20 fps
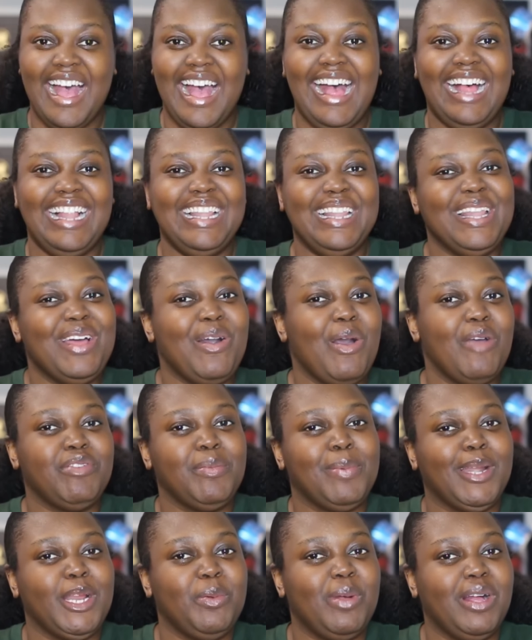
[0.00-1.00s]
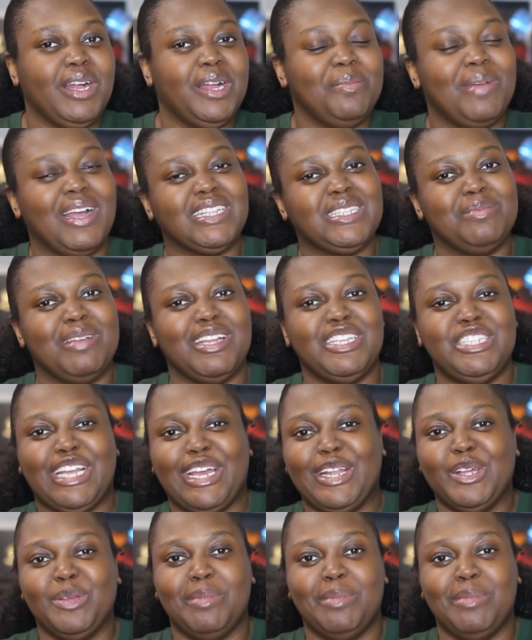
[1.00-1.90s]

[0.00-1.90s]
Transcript: Hello everybody, welcome back to my channel.